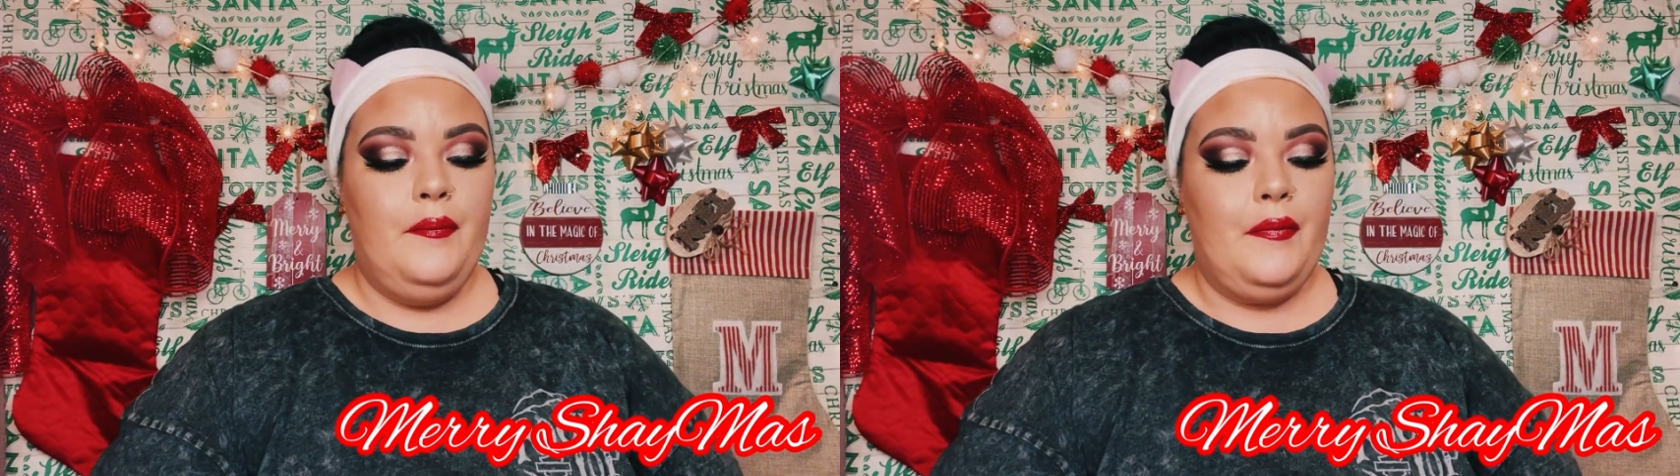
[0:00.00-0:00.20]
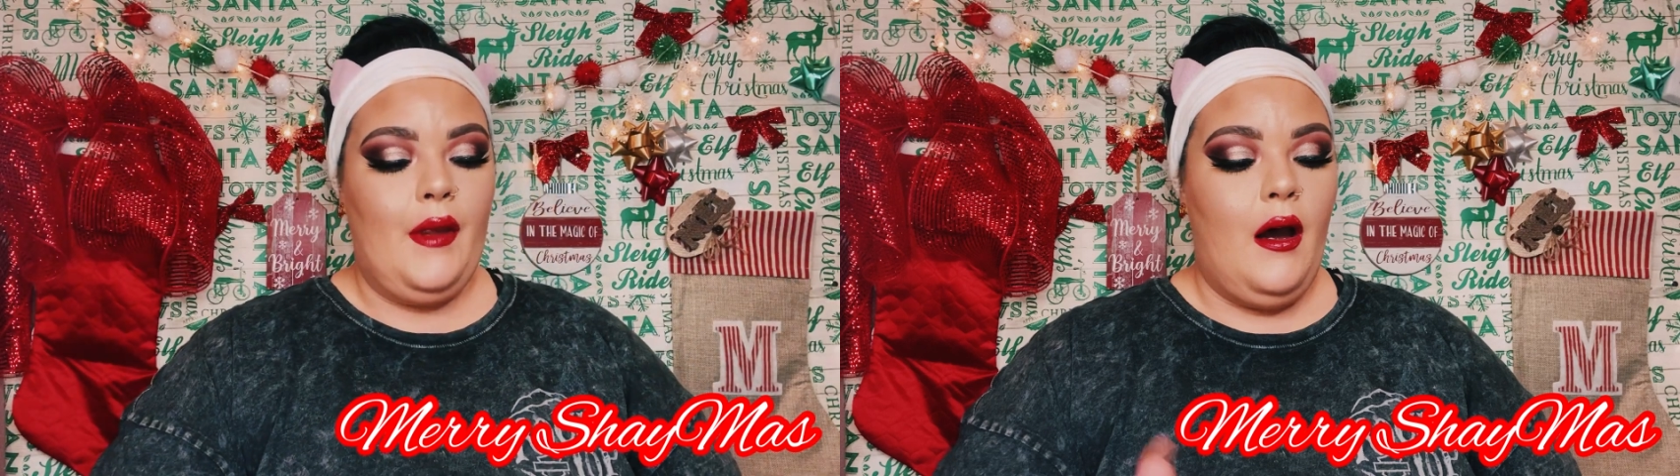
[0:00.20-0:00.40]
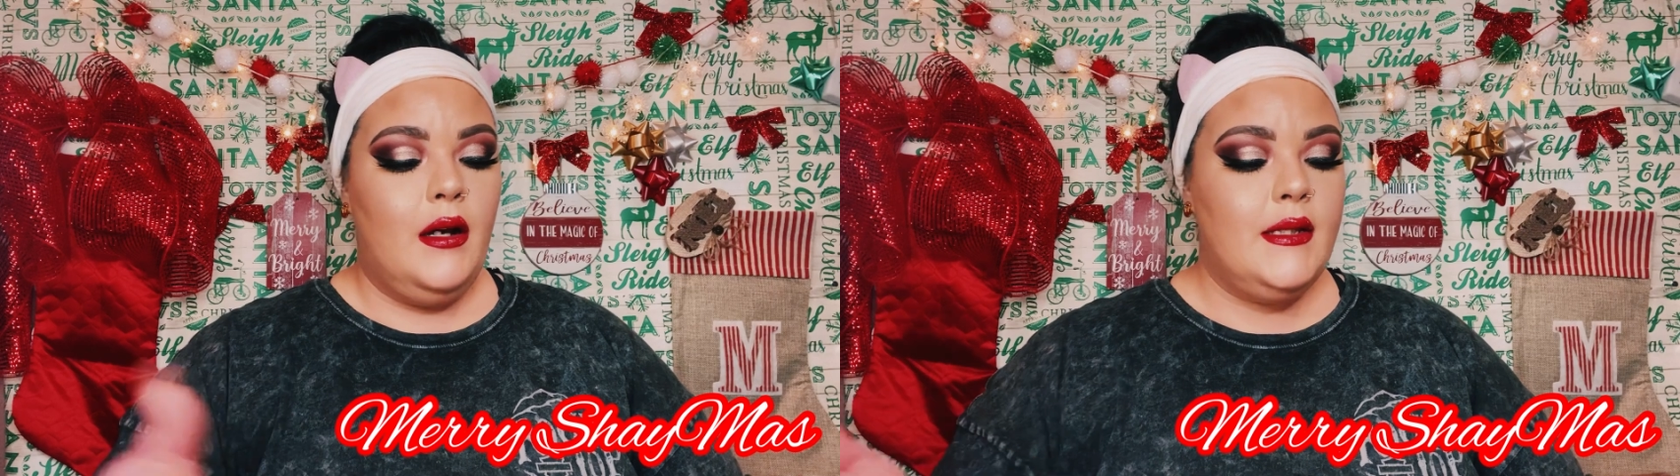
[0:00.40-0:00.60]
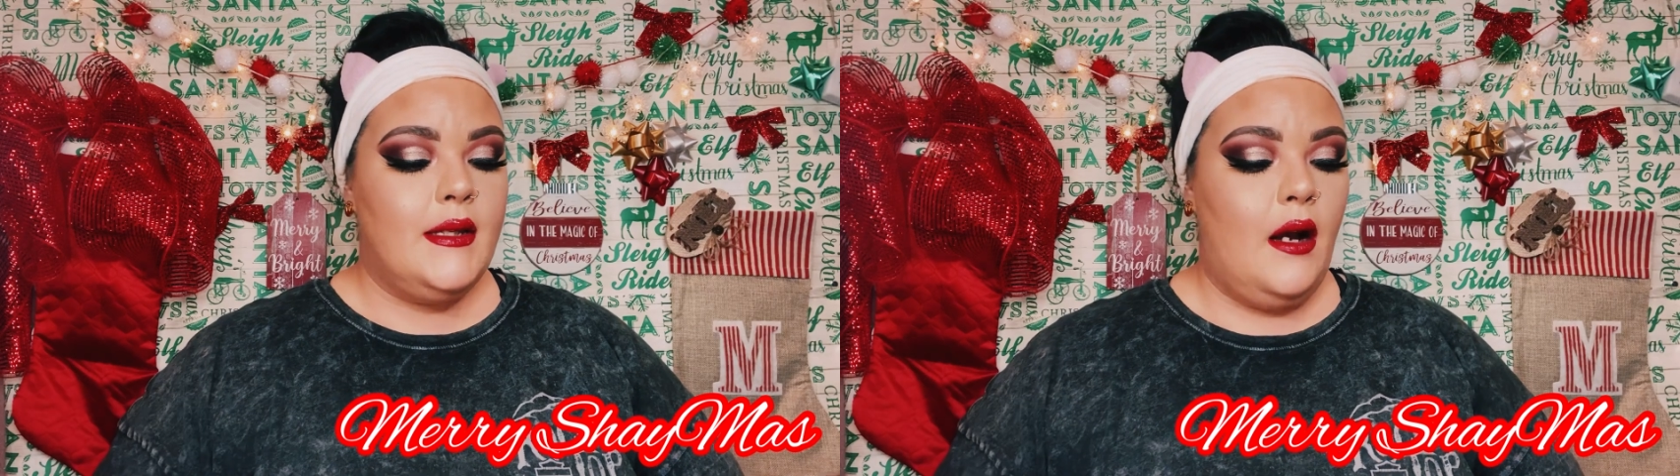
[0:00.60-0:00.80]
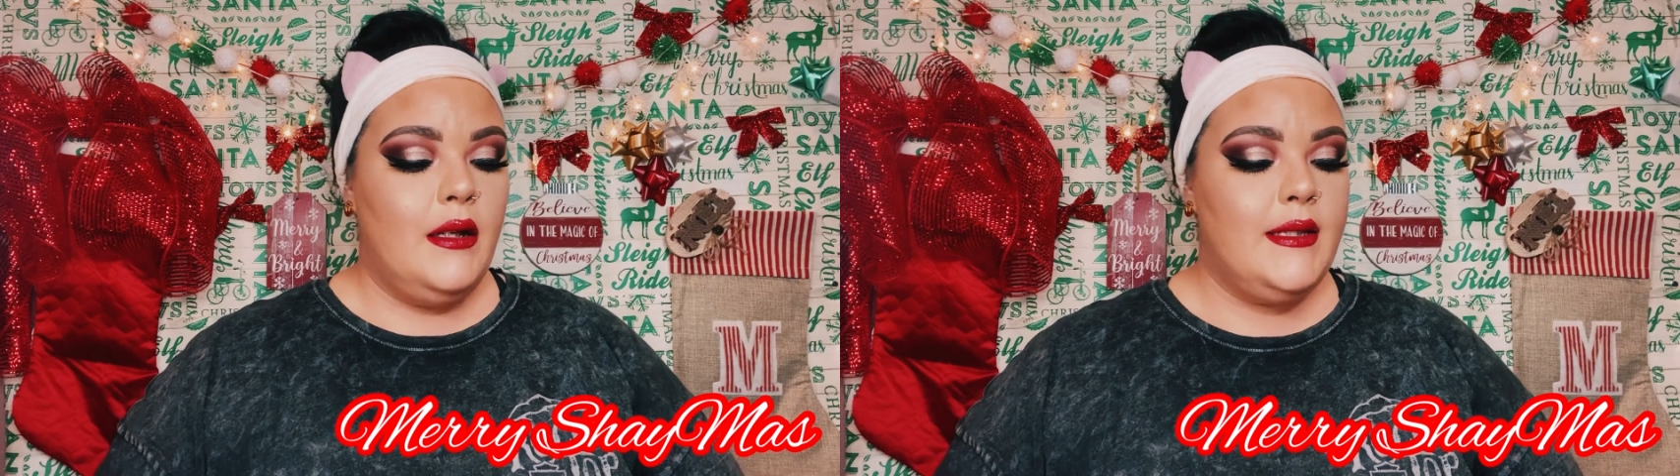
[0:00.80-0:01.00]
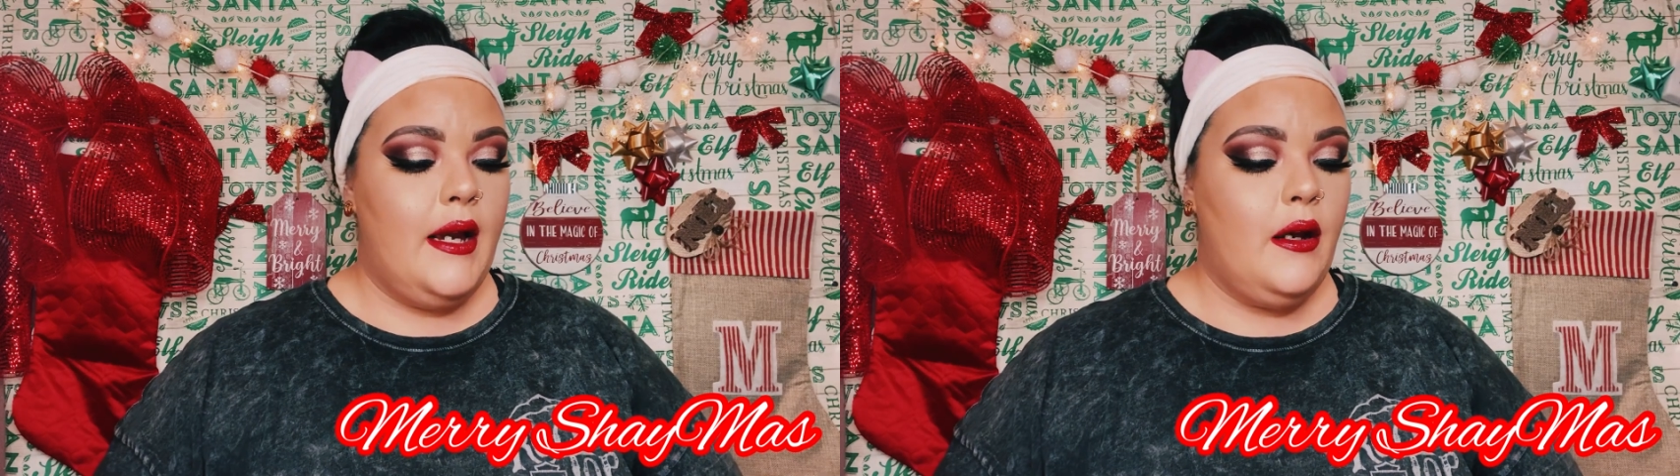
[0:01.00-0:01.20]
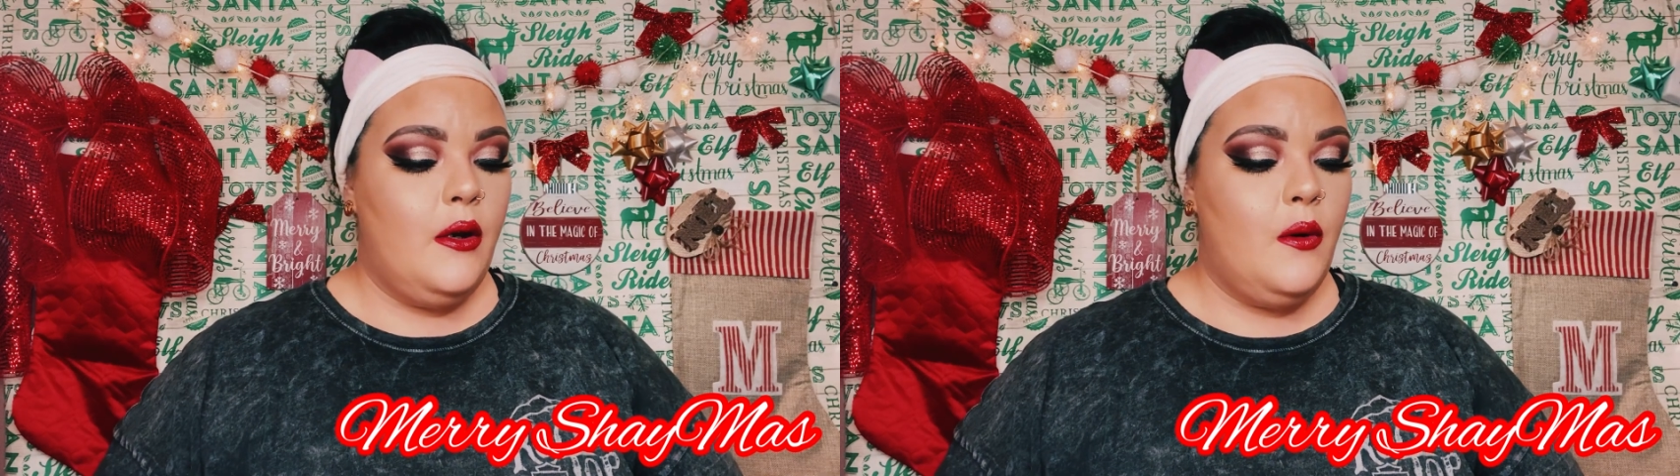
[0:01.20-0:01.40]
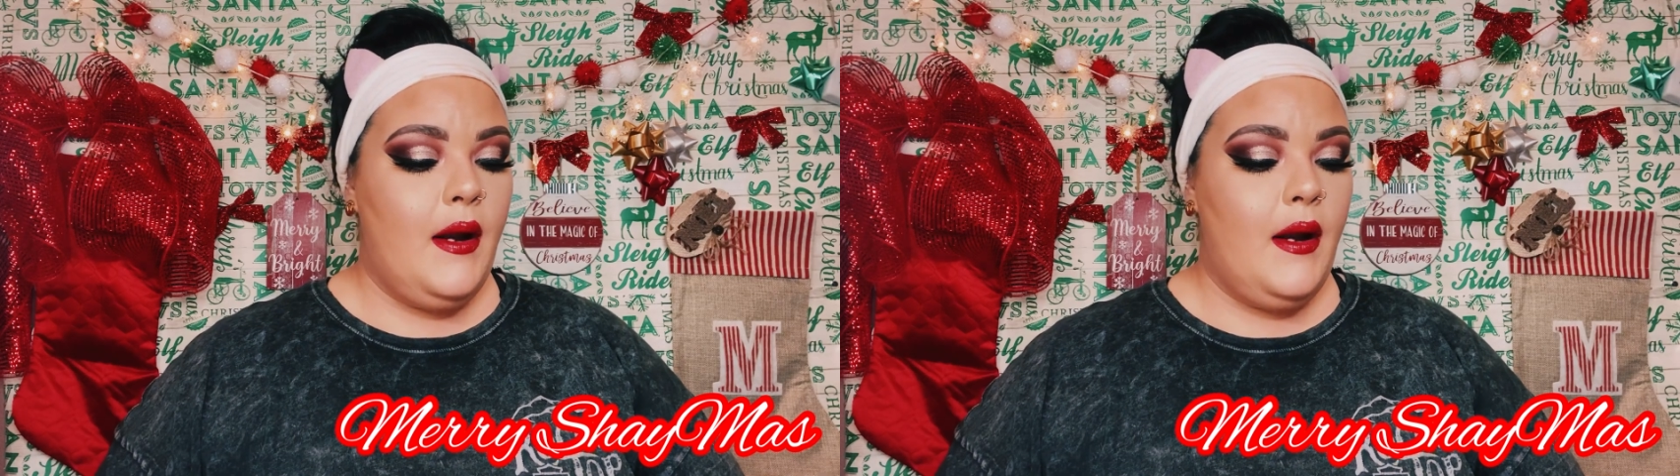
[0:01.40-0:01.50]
Also,